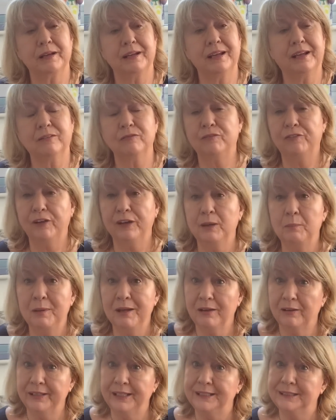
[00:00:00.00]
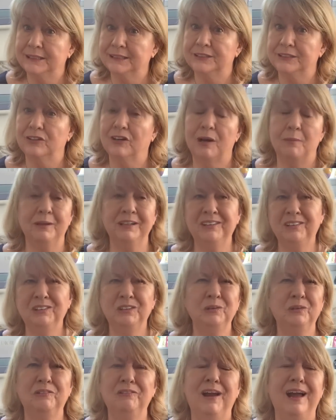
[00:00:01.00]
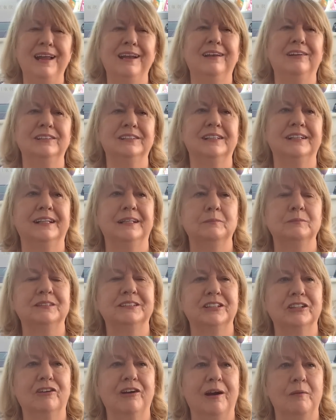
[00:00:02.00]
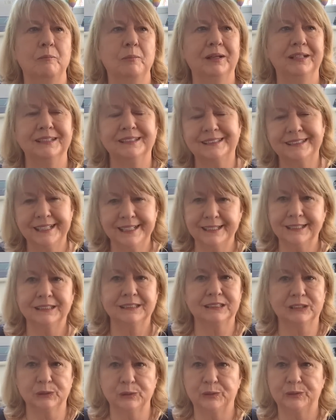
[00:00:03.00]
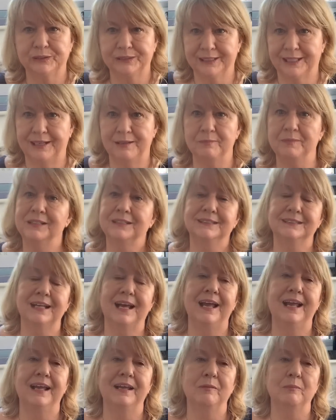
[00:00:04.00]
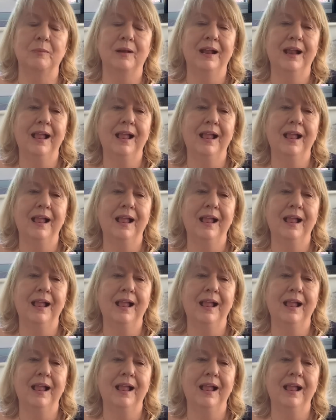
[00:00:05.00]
You can follow me on Instagram. I don't do a right lot on Instagram, but it's Tina's Talk Time the same.